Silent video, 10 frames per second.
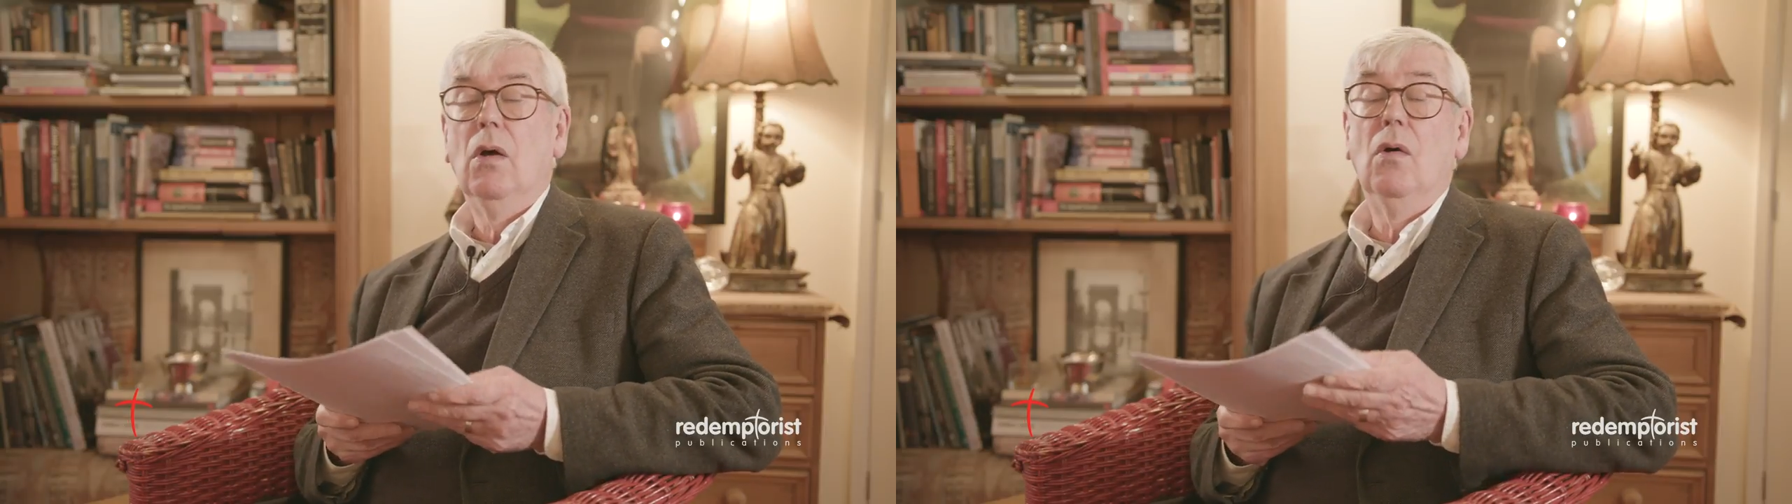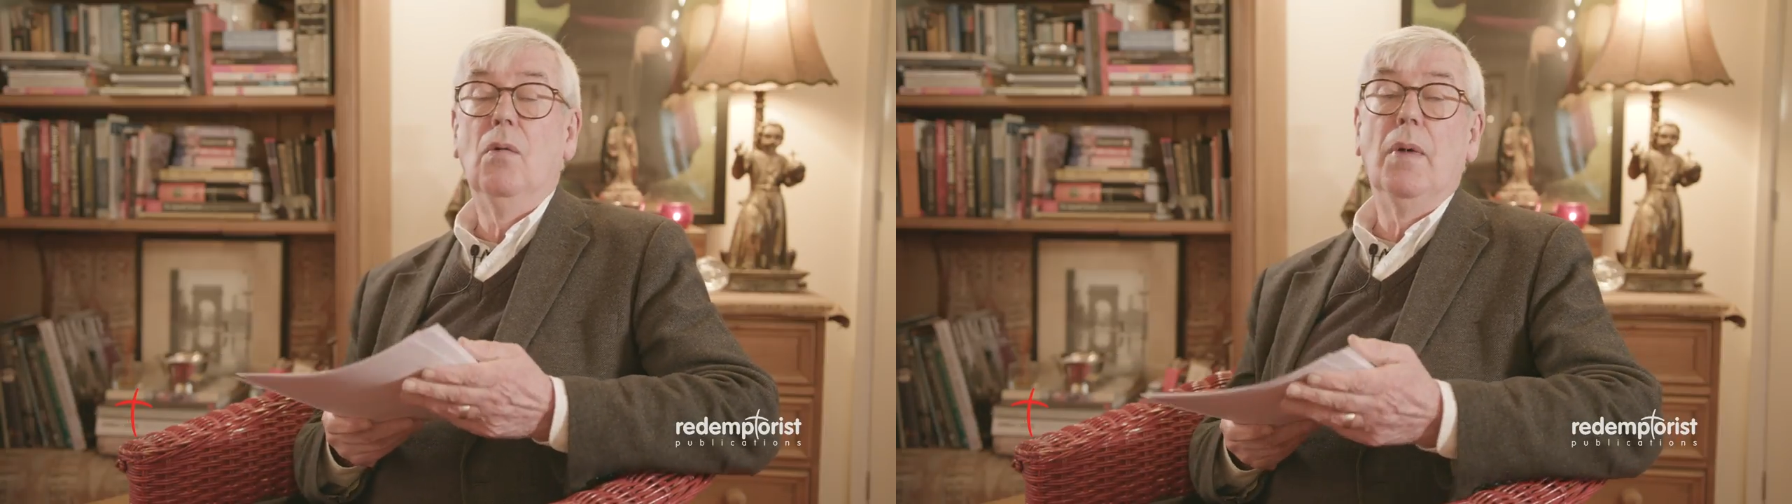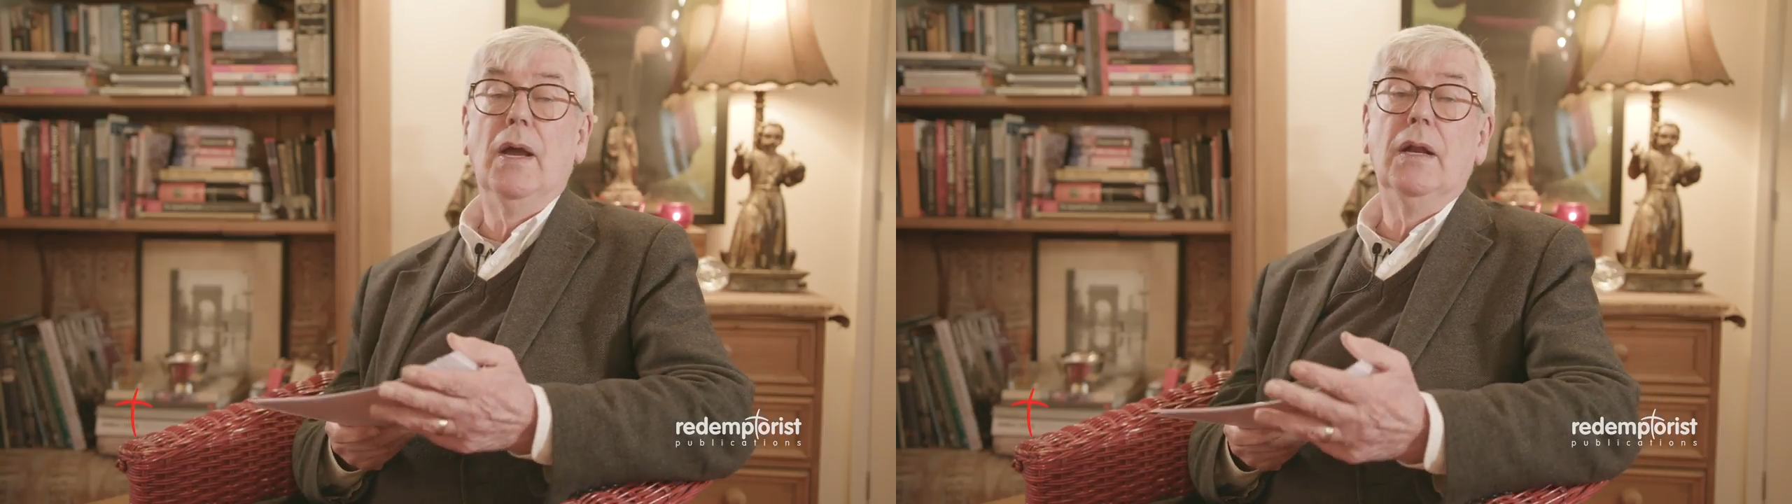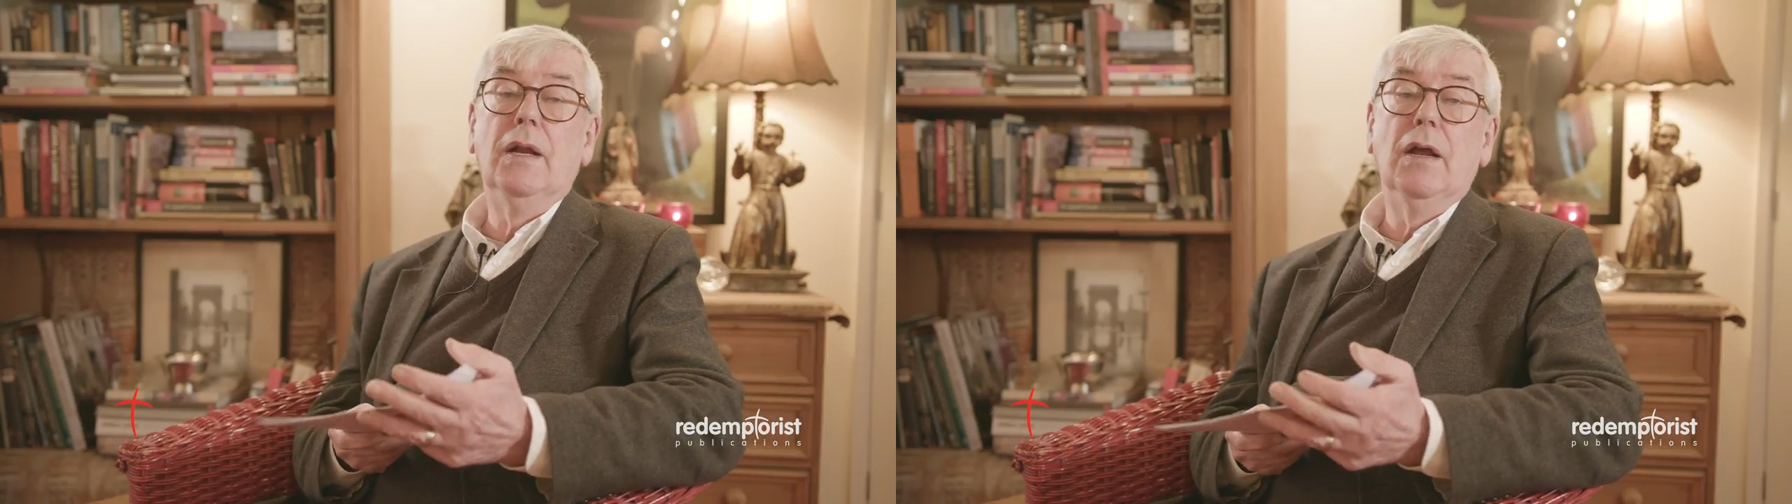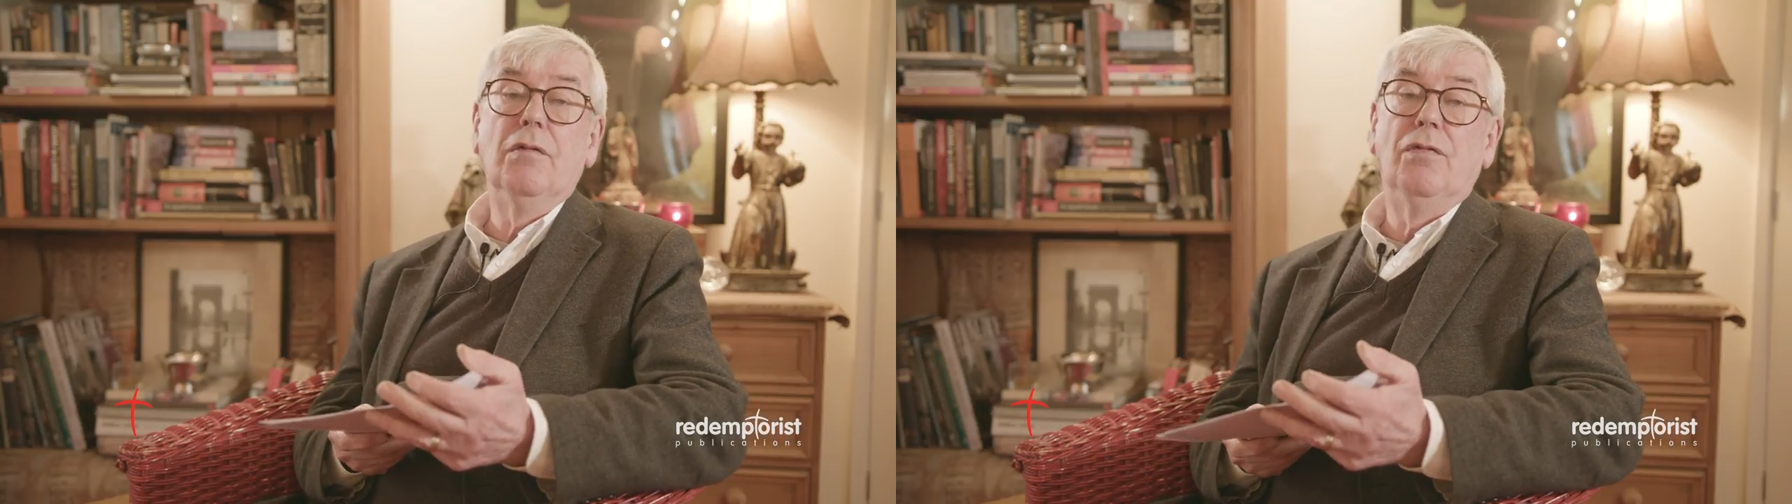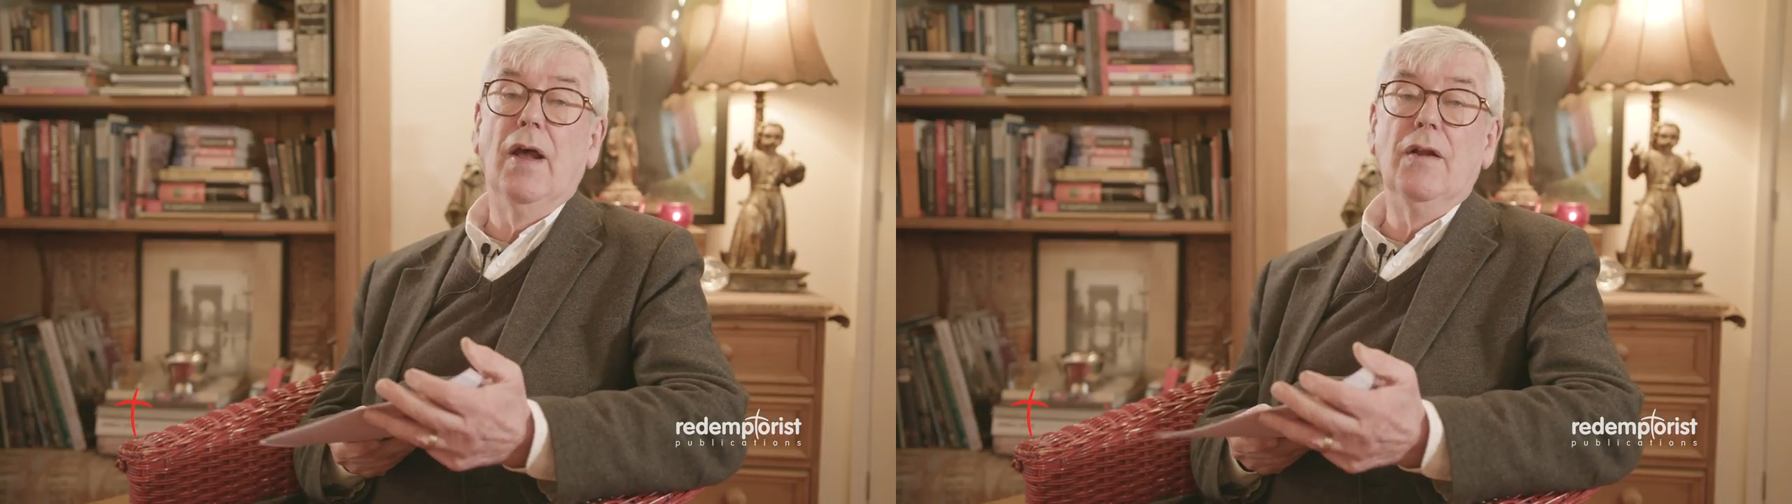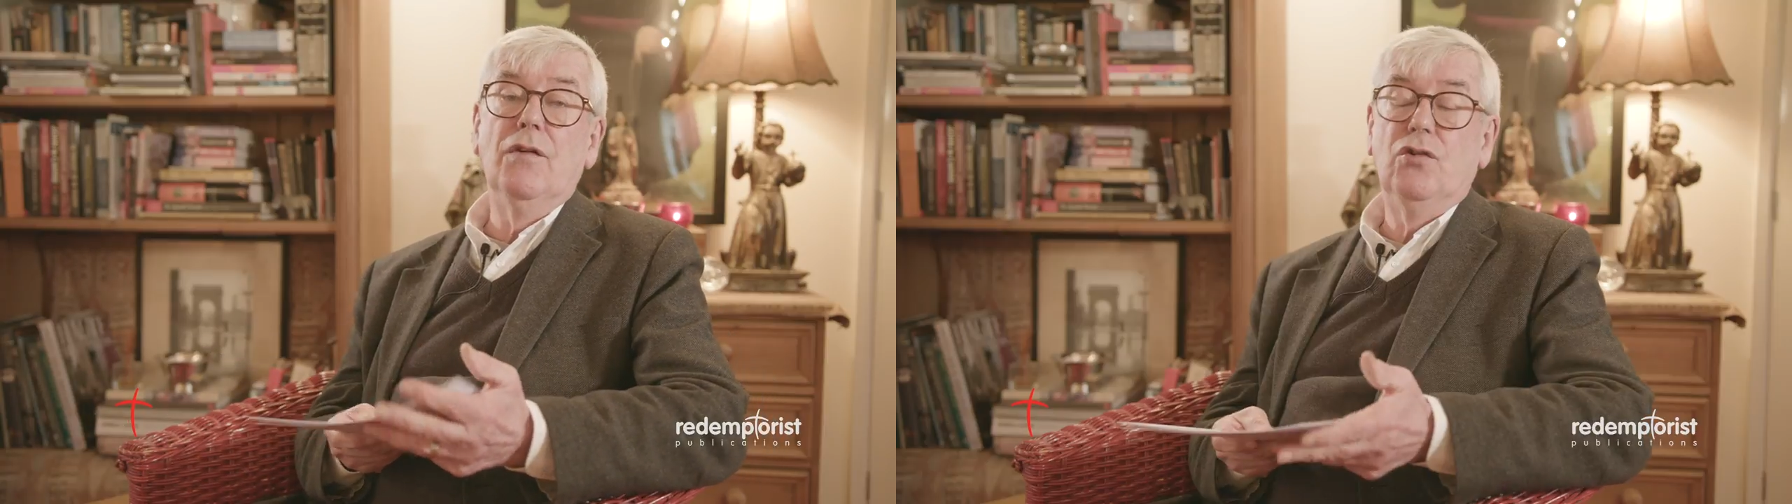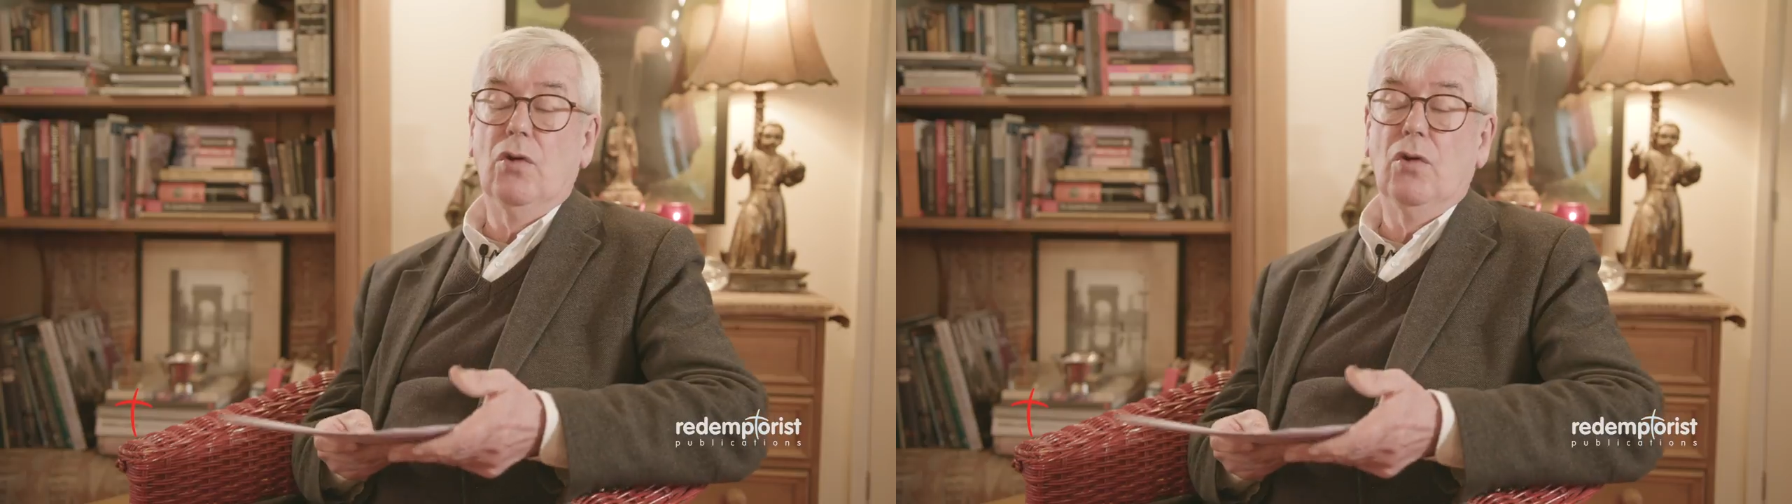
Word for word: Oh, my dear friends,